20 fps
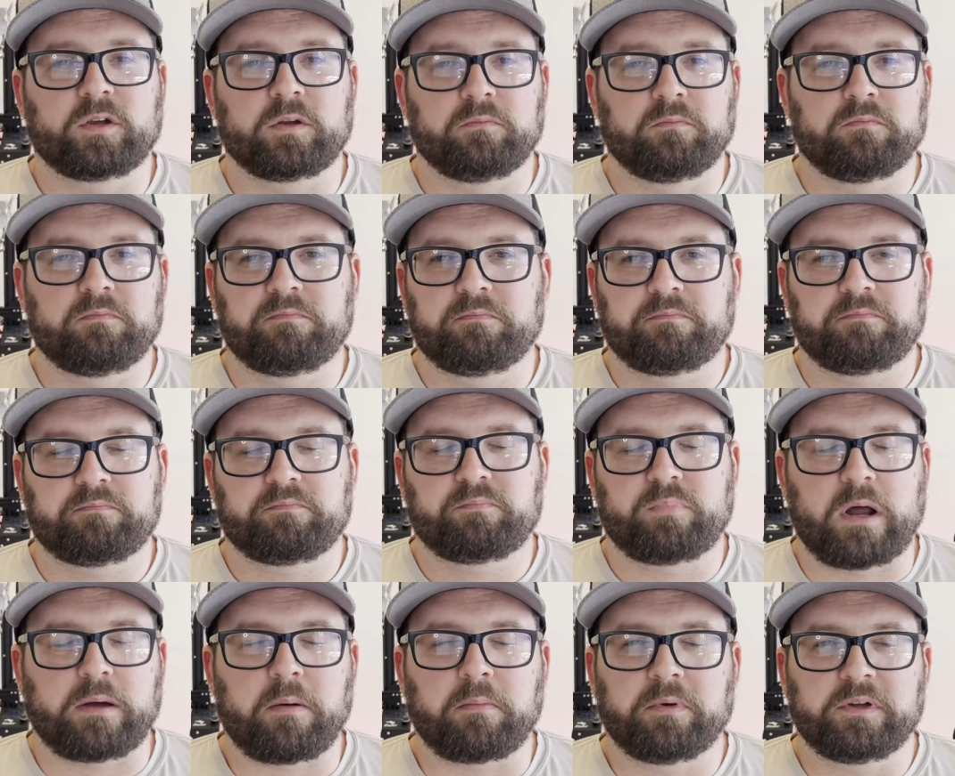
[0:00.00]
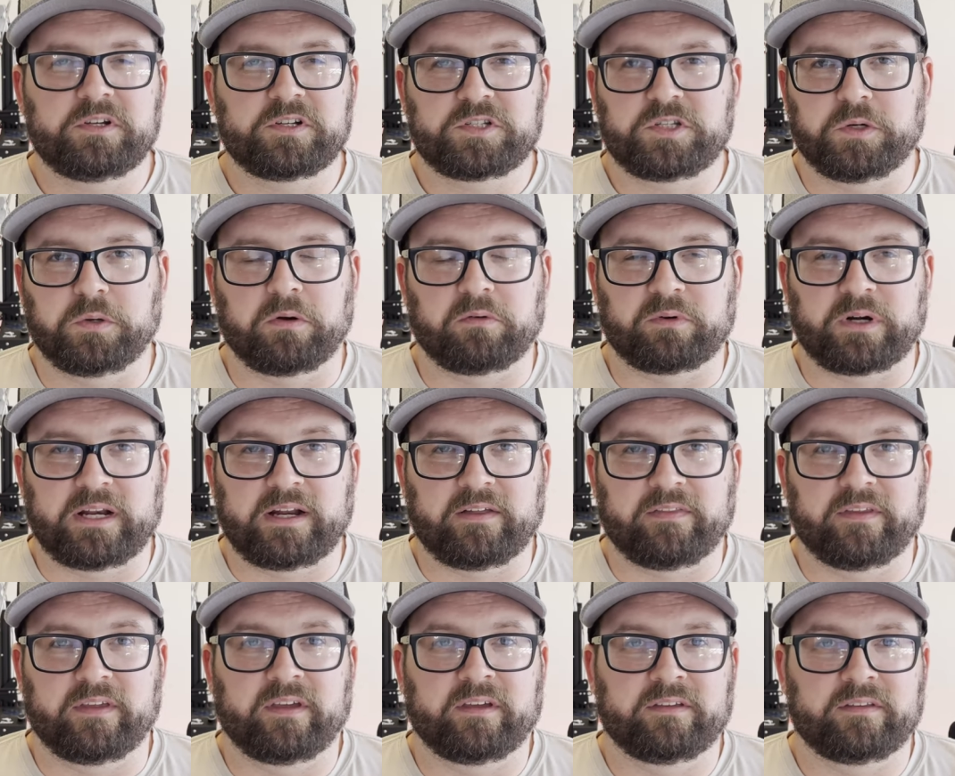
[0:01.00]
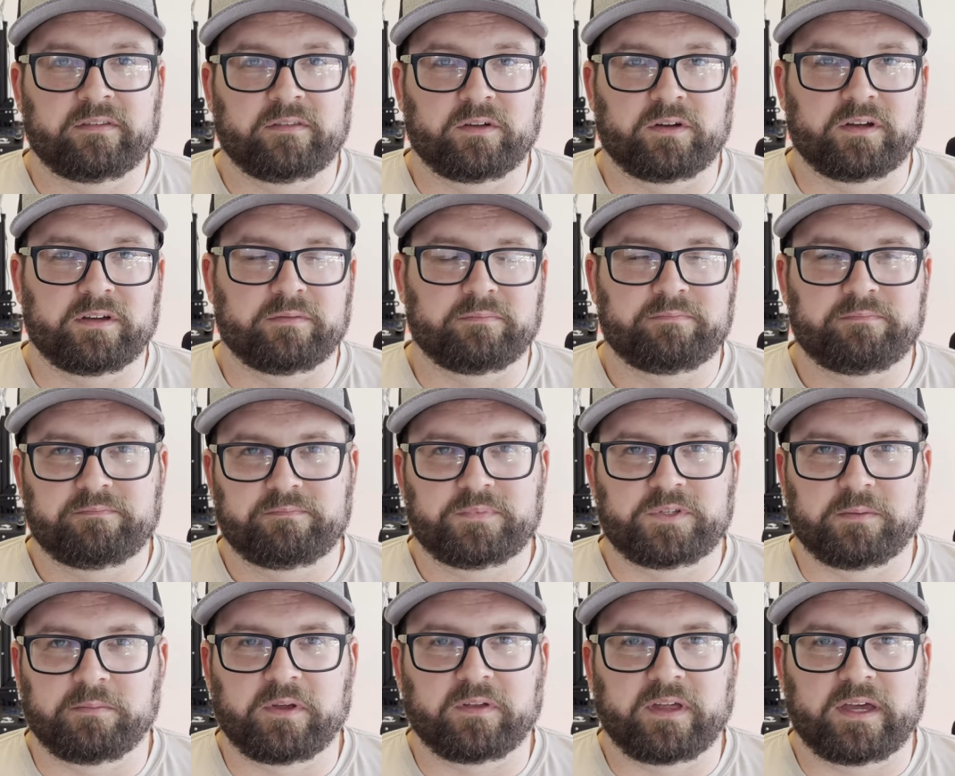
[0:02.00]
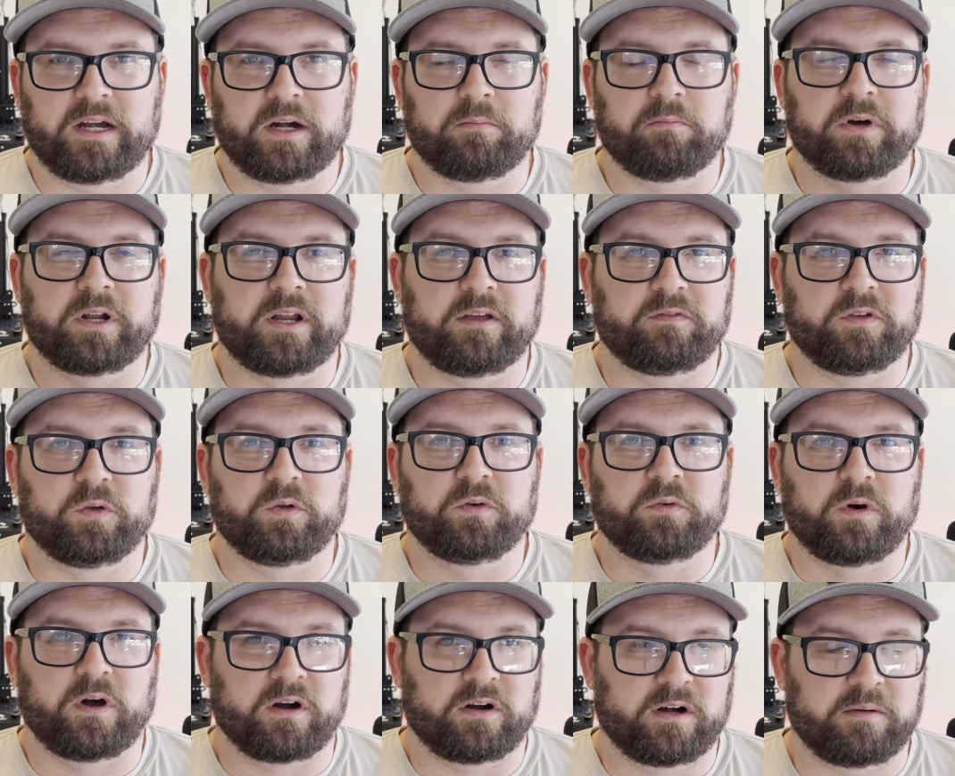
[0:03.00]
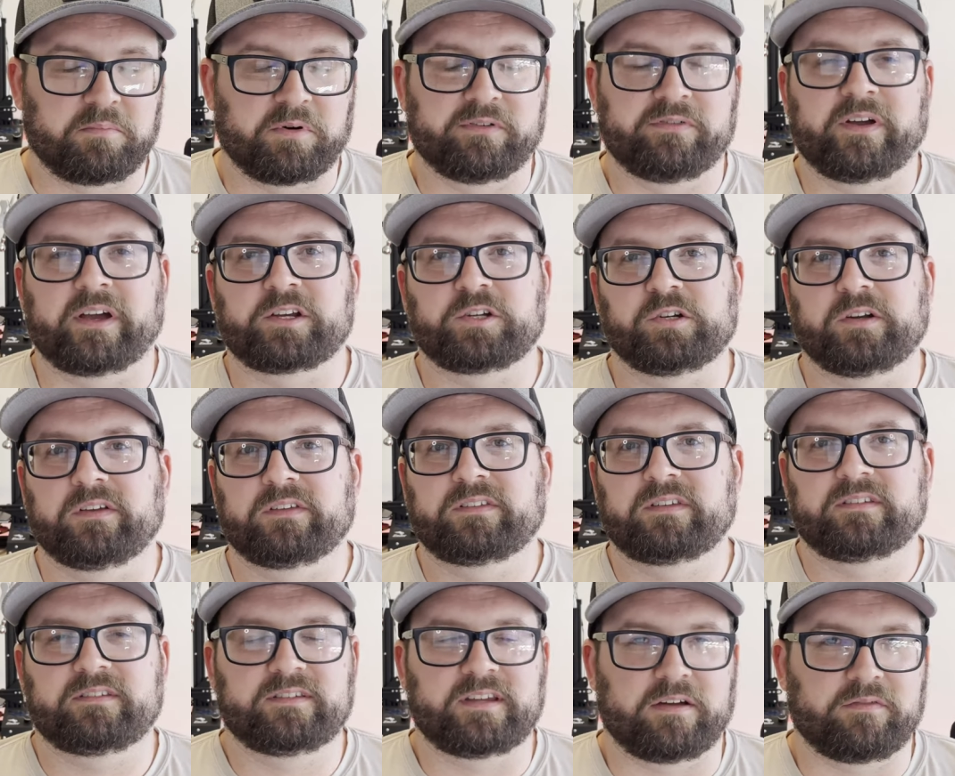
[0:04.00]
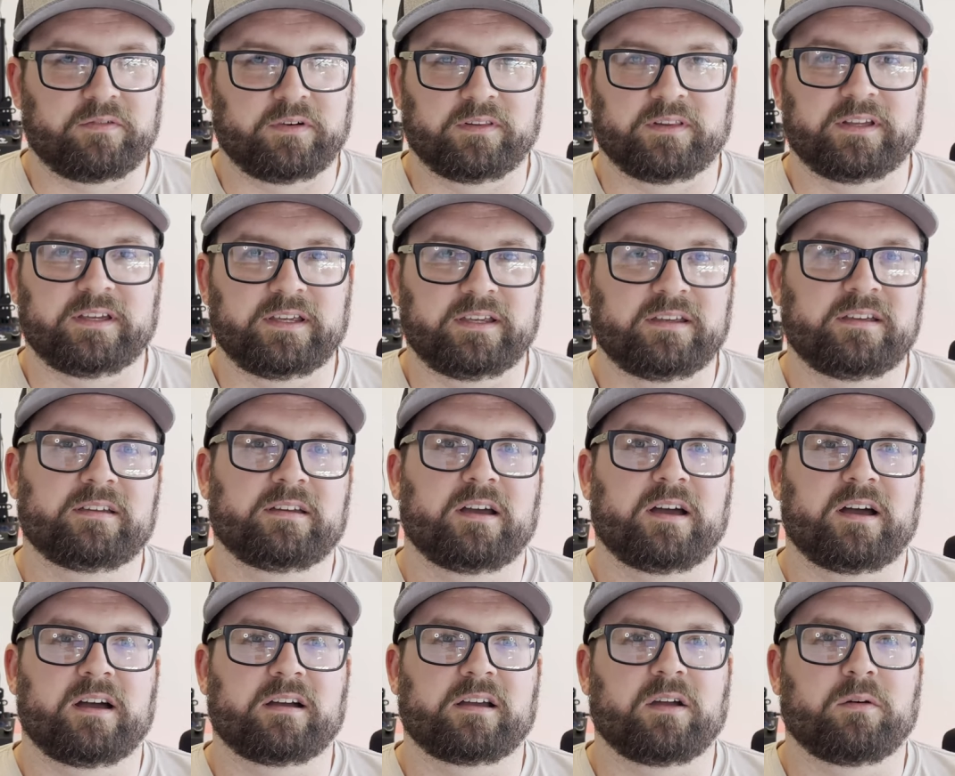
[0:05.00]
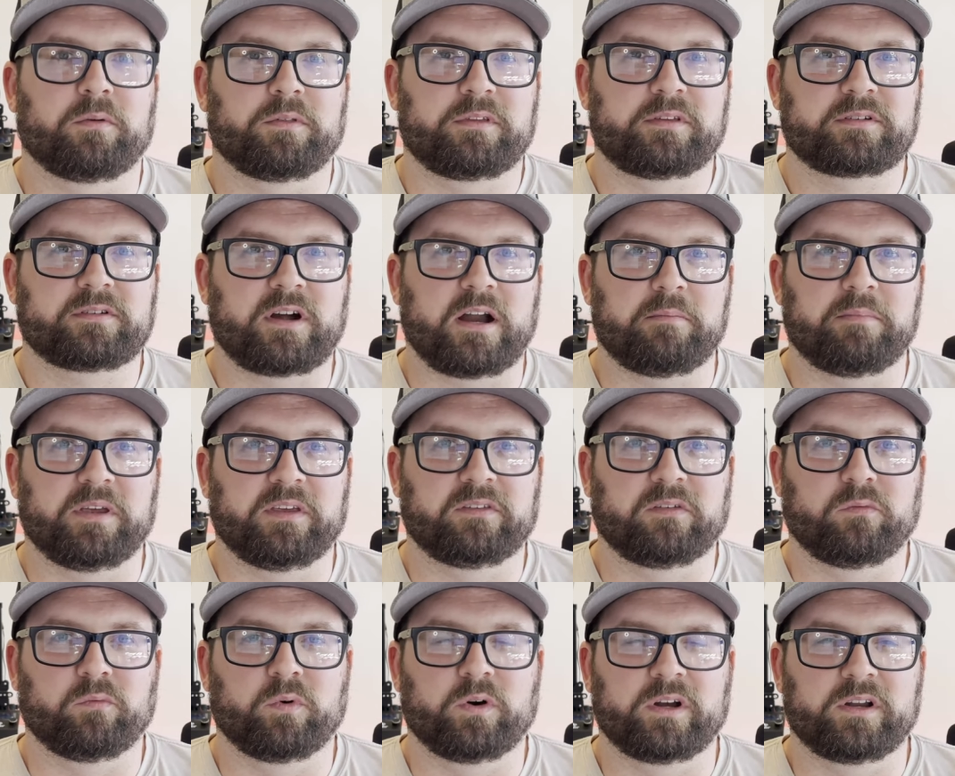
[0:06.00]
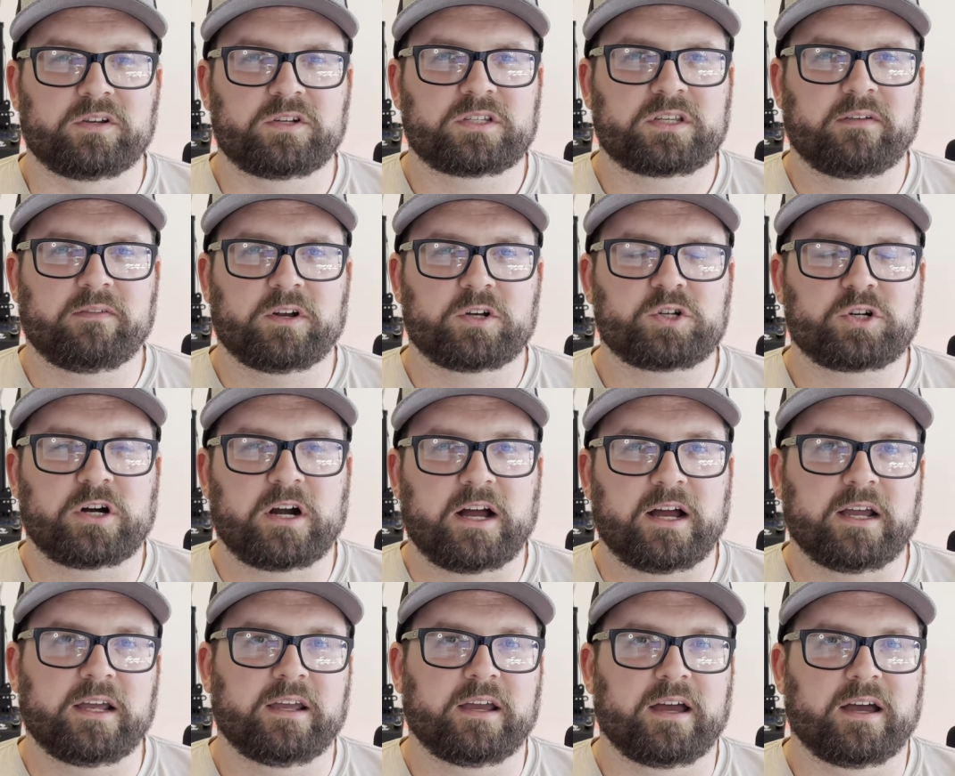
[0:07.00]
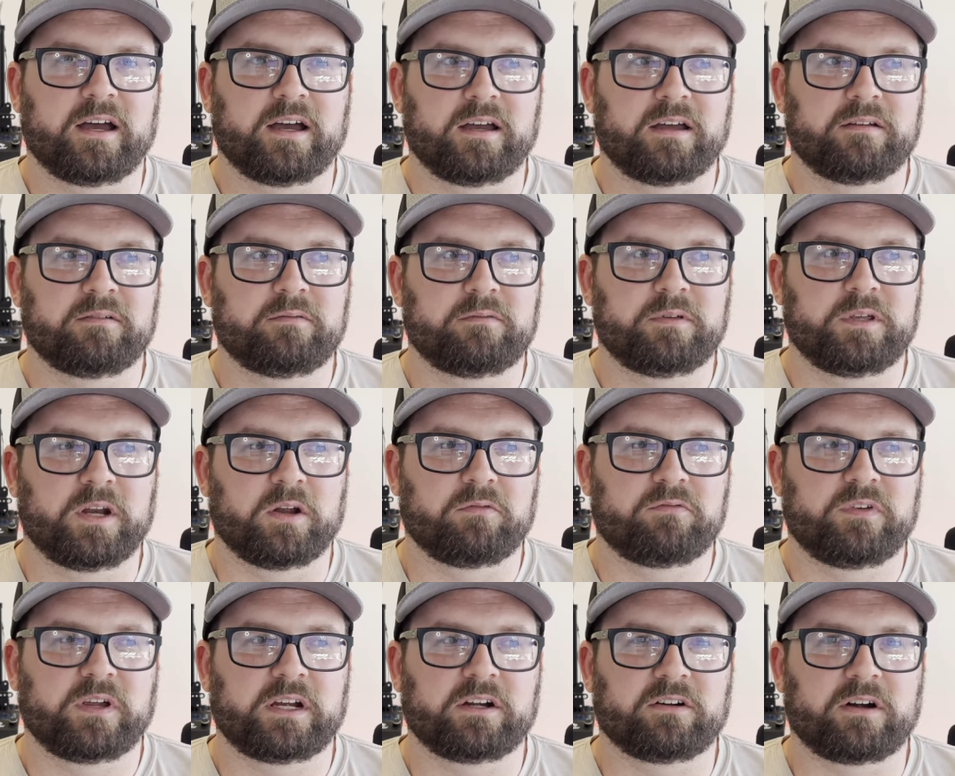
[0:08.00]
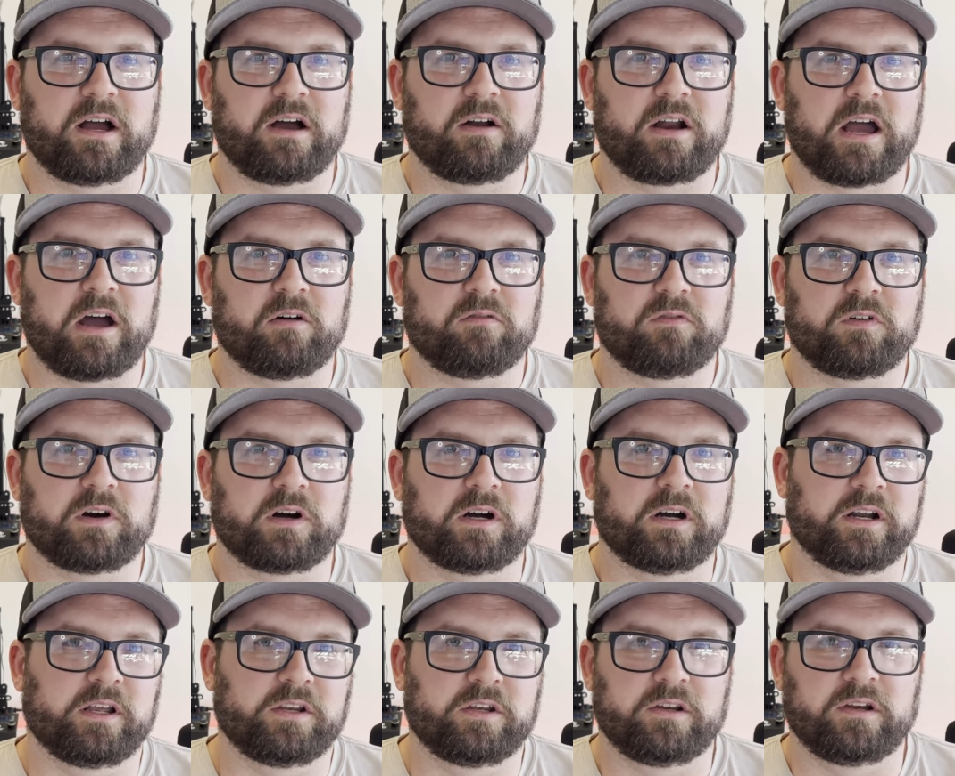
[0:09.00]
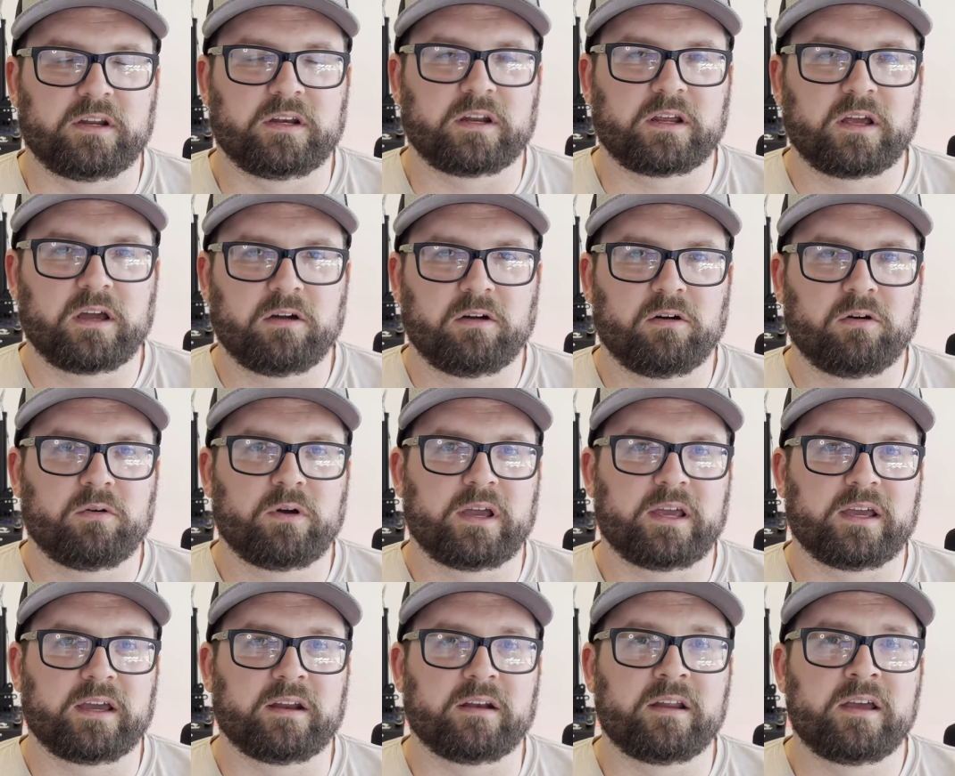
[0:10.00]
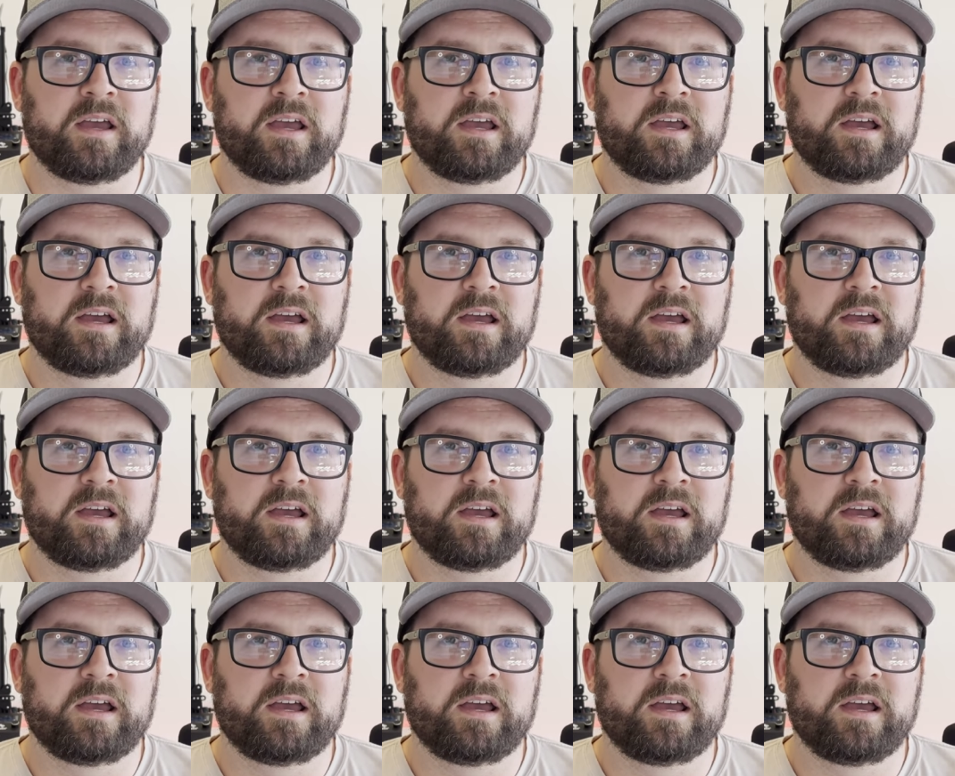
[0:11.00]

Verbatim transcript: can probably just do it right on the simulator, but if you are a perfectionist, definitely go with a scrap piece of wood and just give it a try. You know, figure out how far in you need to go and